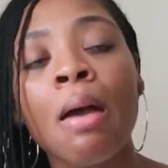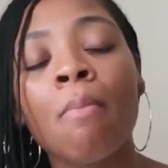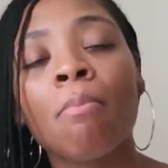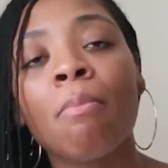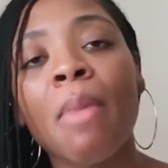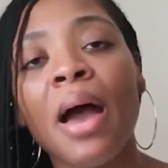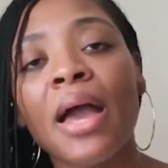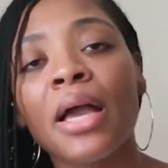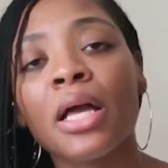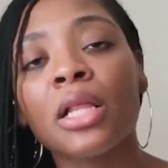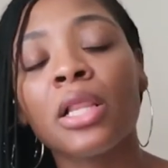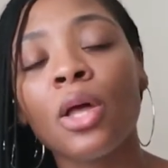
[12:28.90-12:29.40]

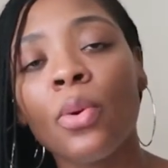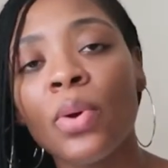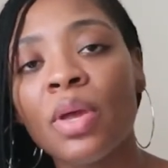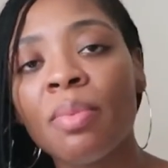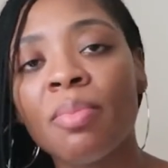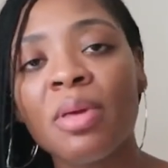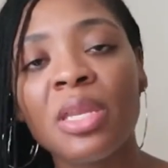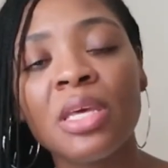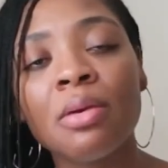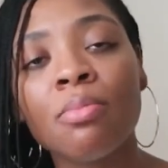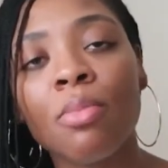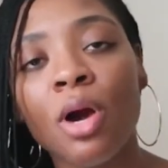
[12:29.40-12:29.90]
My Chloe
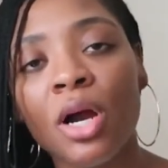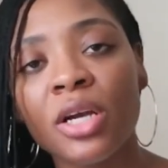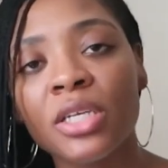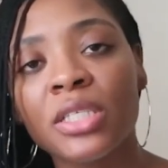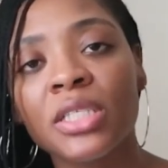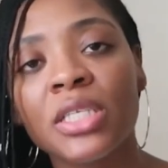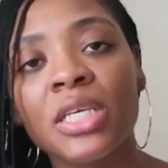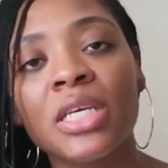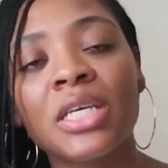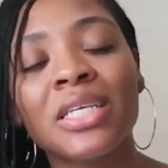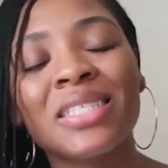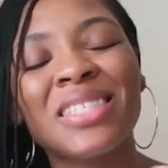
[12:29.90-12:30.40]
Mini
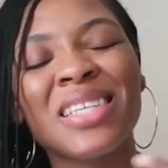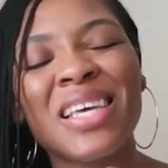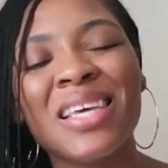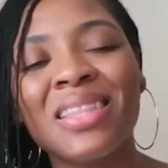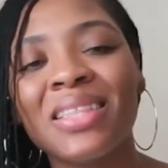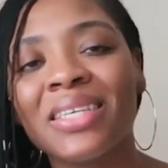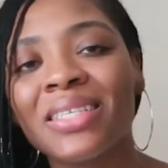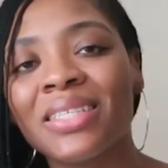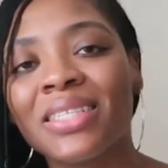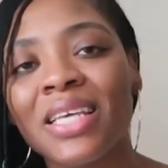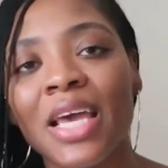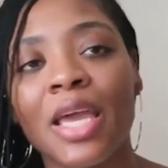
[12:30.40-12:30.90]
Marcy is in
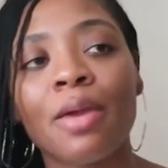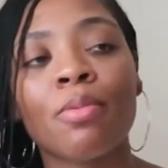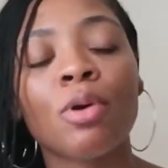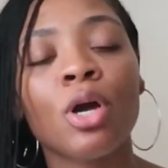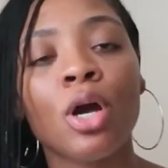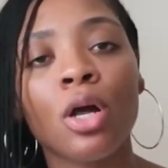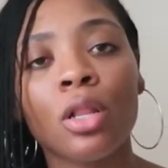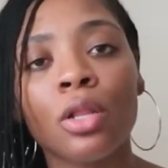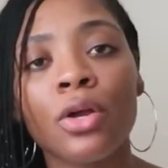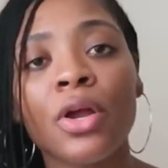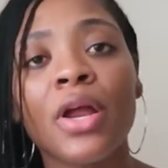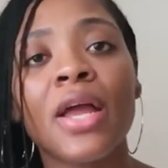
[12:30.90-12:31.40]
the same
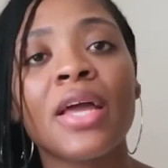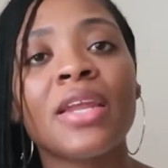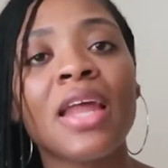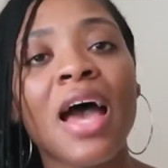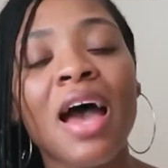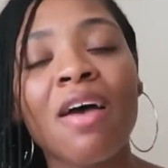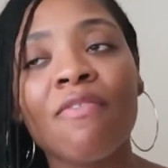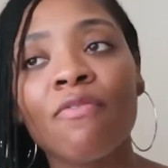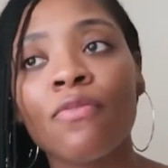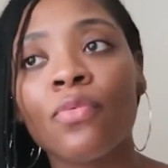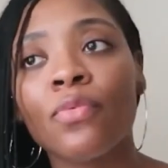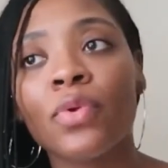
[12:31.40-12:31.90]
color. And
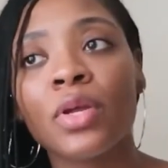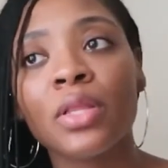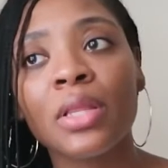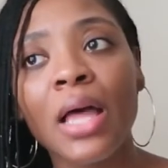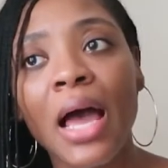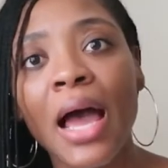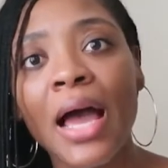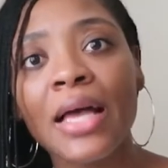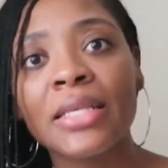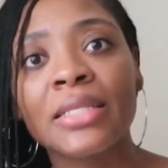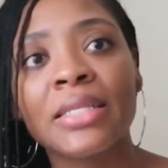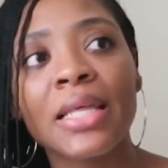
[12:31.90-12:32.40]
I've
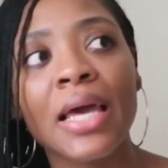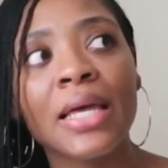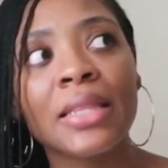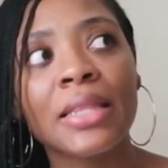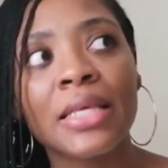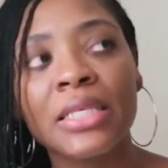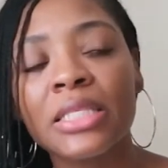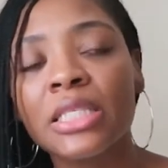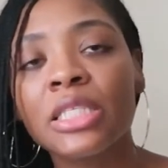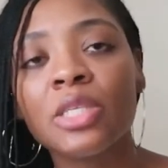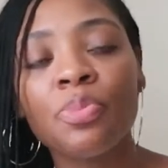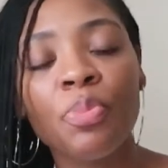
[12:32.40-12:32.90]
realized that
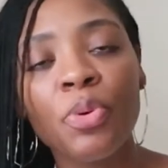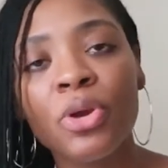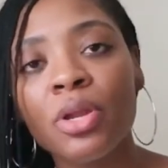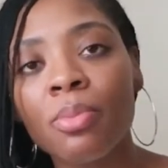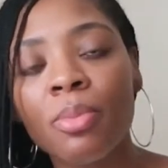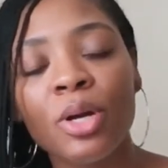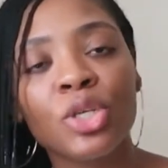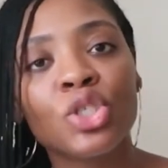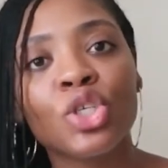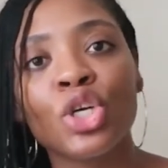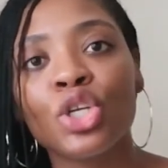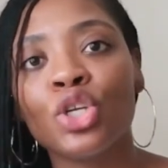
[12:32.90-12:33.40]
this is pretty
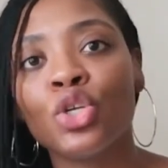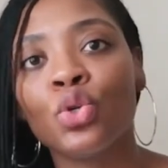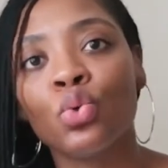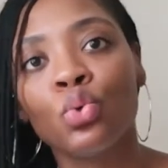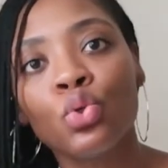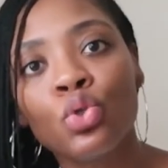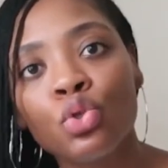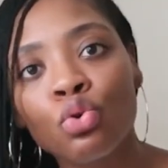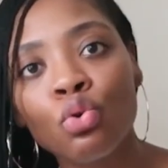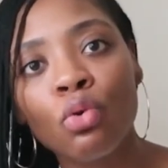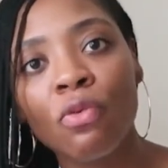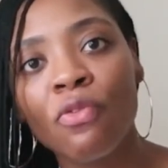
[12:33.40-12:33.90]
much a
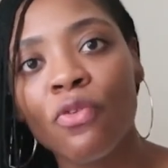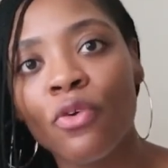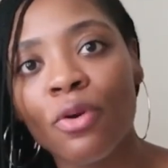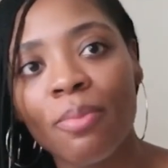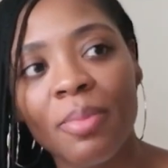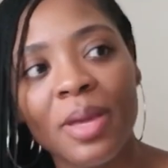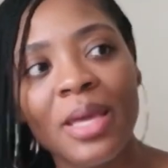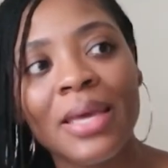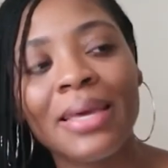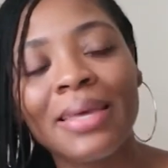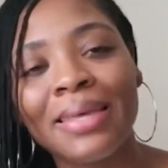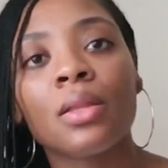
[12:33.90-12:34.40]
neutral for
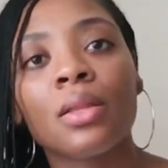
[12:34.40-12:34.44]
me.